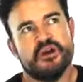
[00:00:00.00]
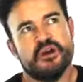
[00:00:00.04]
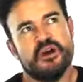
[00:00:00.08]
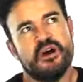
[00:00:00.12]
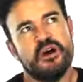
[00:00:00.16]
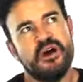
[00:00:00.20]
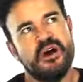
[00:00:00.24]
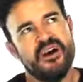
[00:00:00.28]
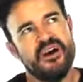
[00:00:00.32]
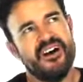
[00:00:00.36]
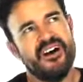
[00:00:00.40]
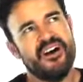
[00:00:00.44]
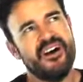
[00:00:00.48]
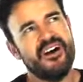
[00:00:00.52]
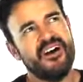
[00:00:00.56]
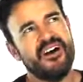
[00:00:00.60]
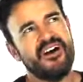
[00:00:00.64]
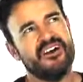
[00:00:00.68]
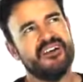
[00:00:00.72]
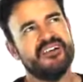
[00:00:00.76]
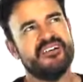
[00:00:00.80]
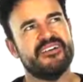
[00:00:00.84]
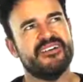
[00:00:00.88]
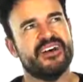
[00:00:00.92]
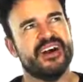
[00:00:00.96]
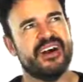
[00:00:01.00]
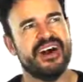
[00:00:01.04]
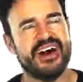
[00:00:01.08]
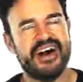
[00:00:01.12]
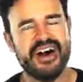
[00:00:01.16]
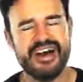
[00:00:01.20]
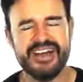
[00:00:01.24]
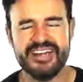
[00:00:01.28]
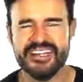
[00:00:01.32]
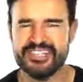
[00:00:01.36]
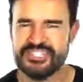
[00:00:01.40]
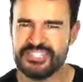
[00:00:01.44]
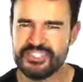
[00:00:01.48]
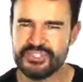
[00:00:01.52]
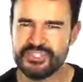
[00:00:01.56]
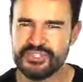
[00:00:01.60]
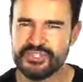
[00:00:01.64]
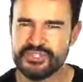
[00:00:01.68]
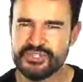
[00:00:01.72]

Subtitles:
I